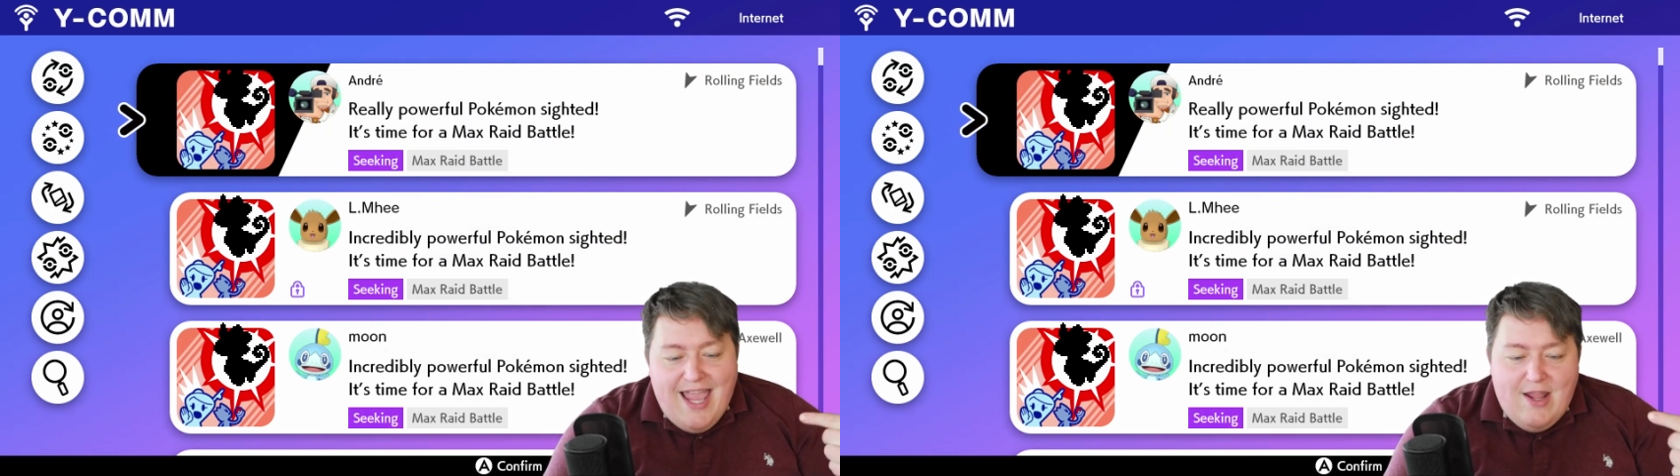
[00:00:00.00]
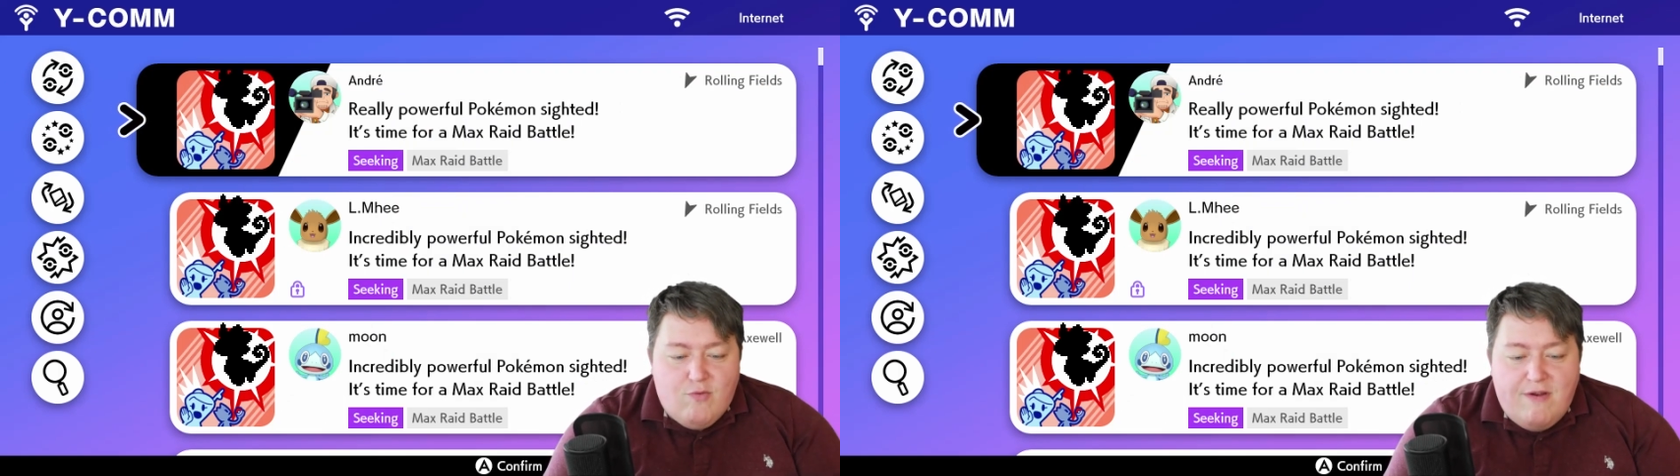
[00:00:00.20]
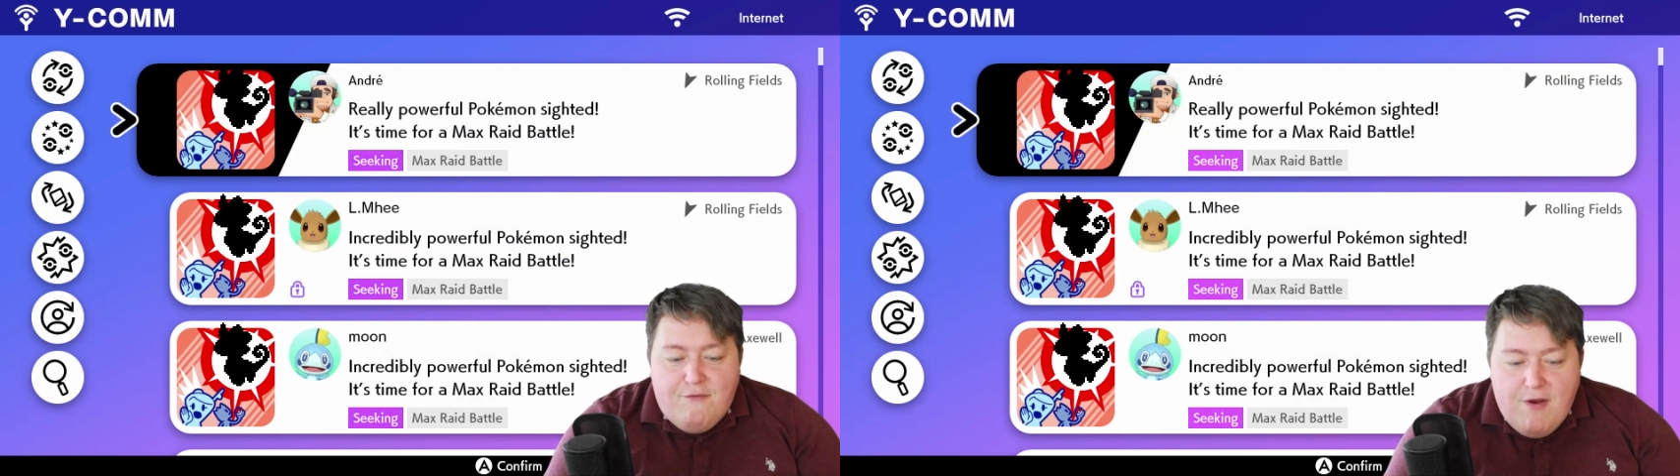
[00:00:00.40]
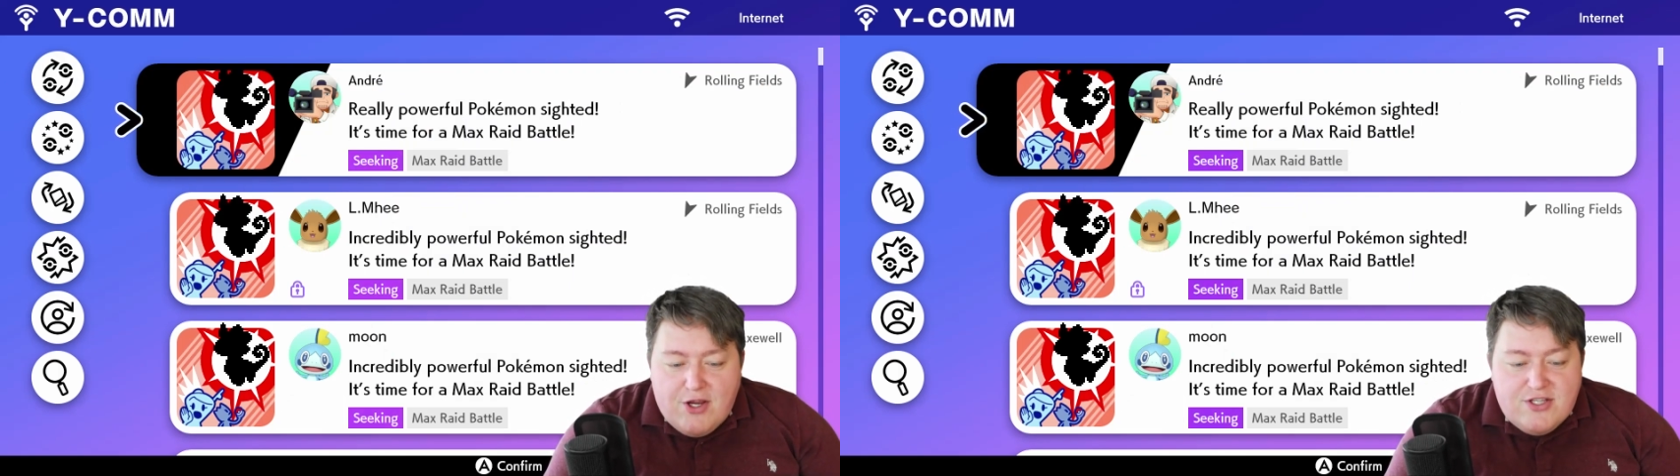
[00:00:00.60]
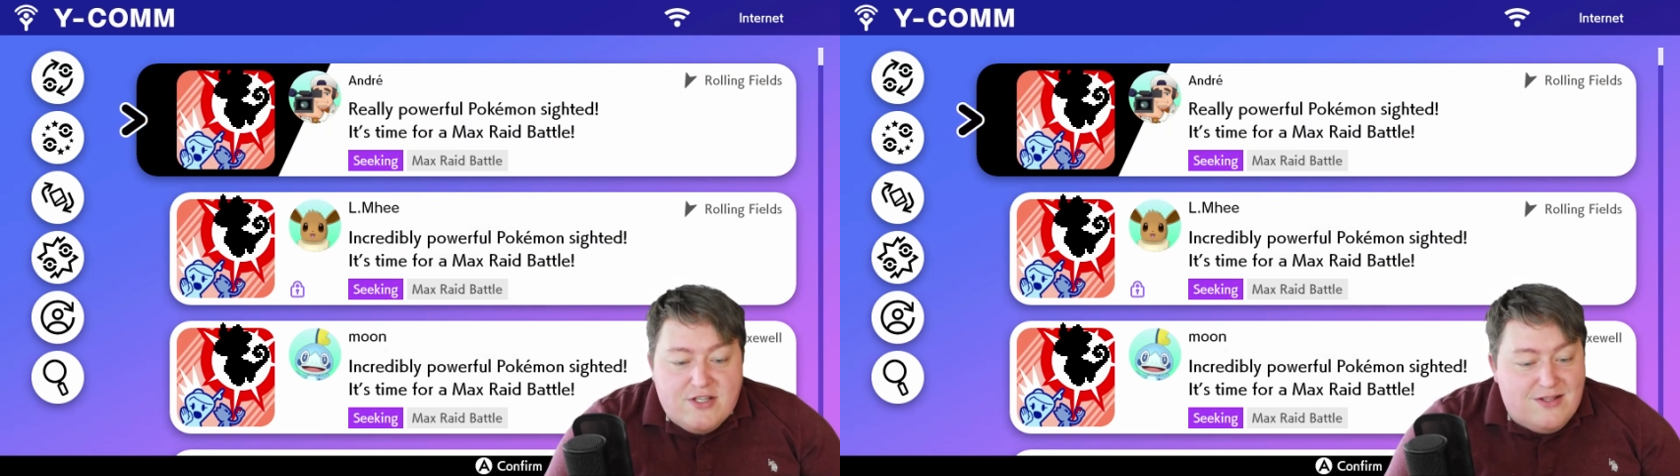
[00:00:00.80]
it
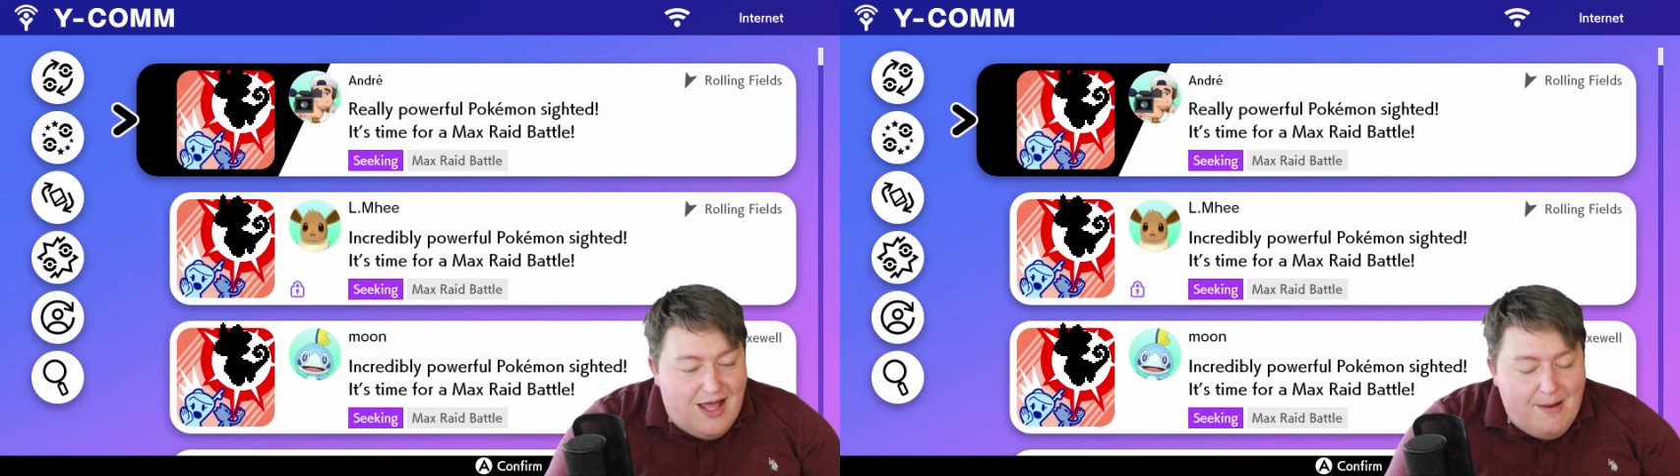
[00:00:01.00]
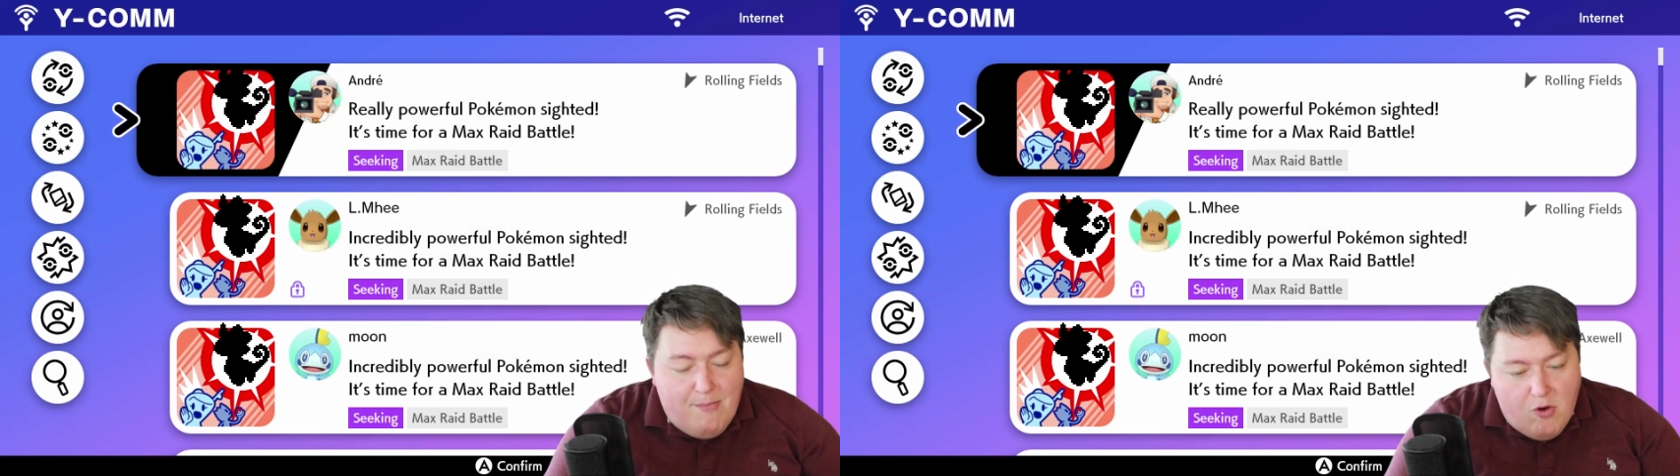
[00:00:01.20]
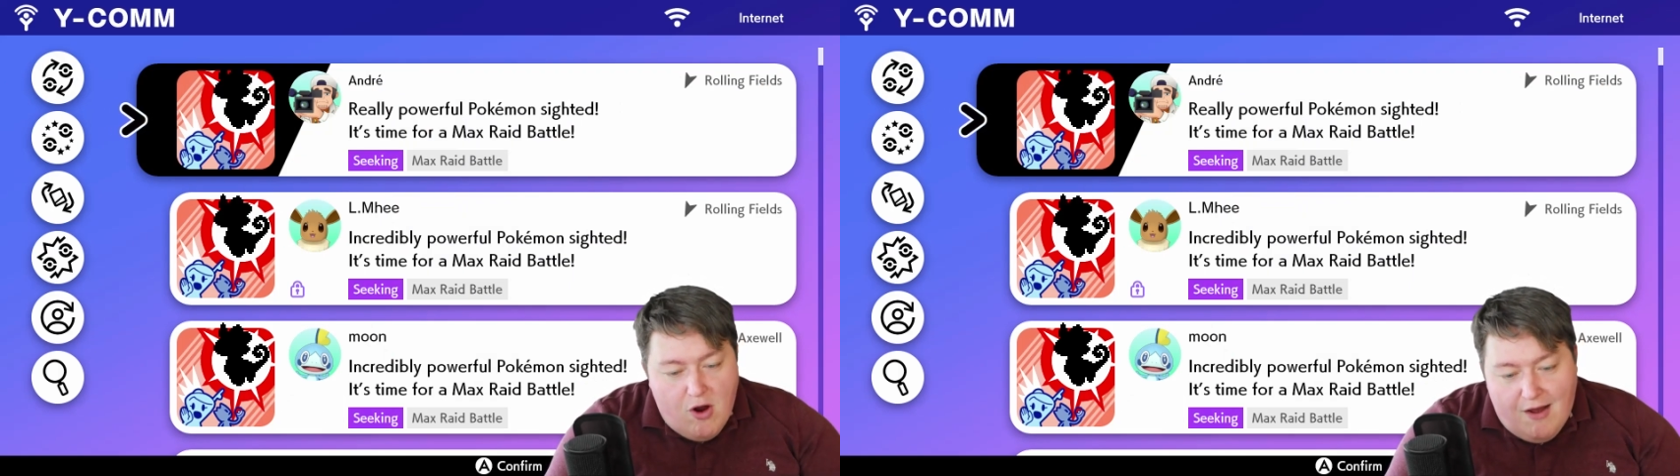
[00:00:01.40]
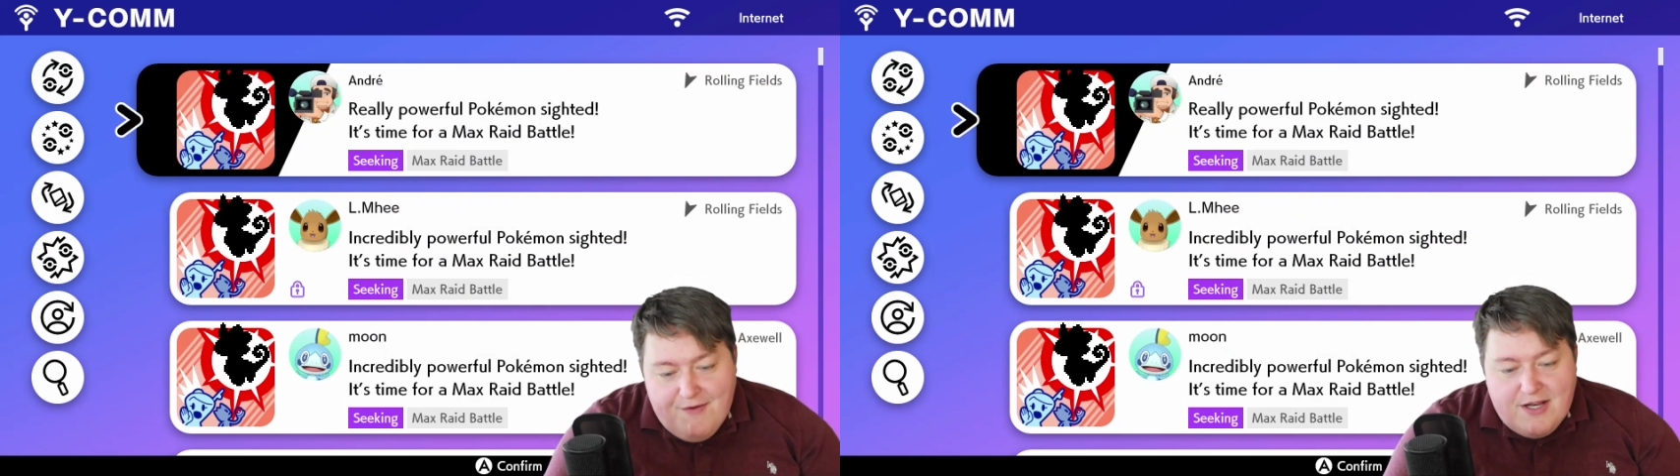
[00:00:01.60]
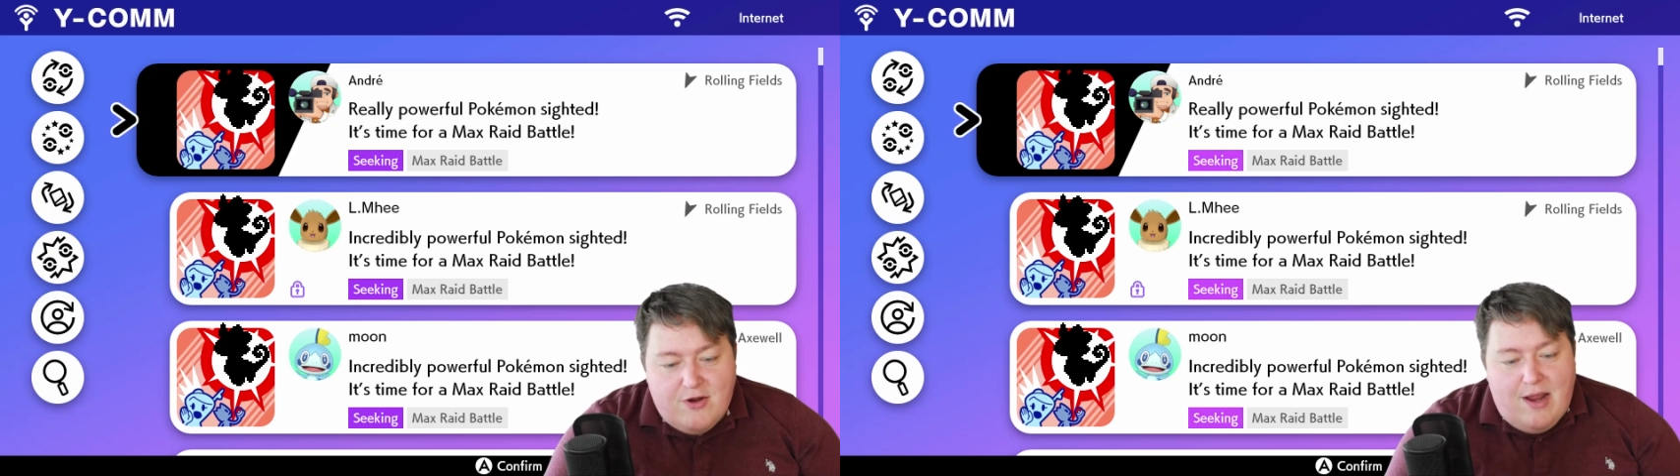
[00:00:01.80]
refreshes a lot more
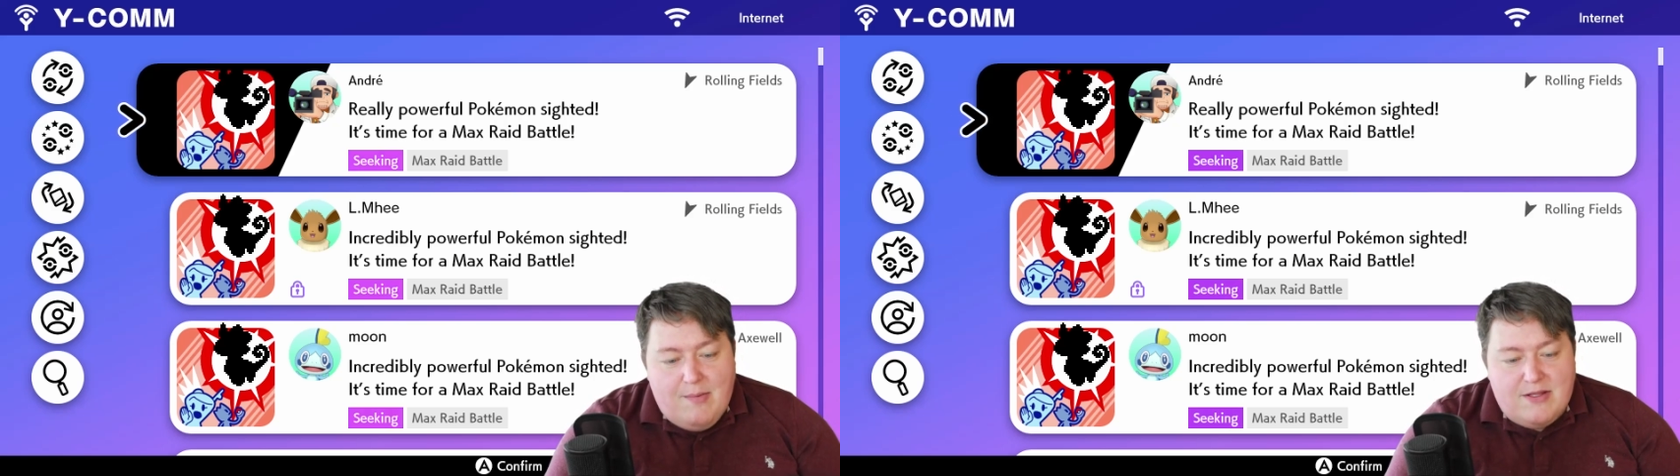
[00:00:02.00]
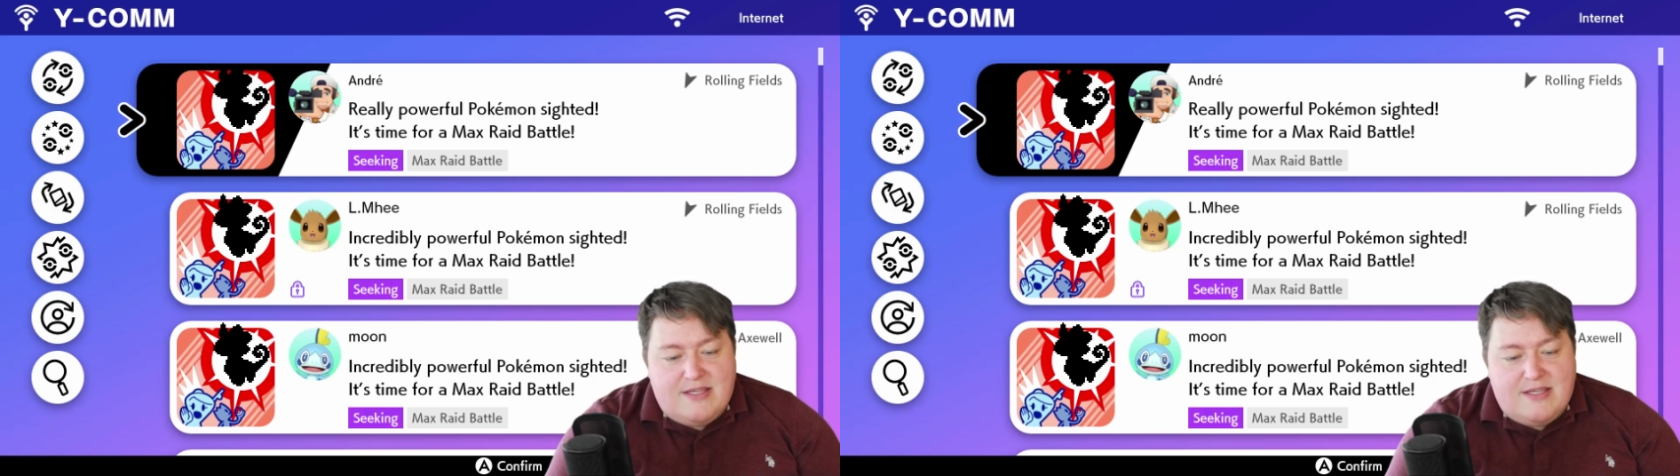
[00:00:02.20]
often and you're able to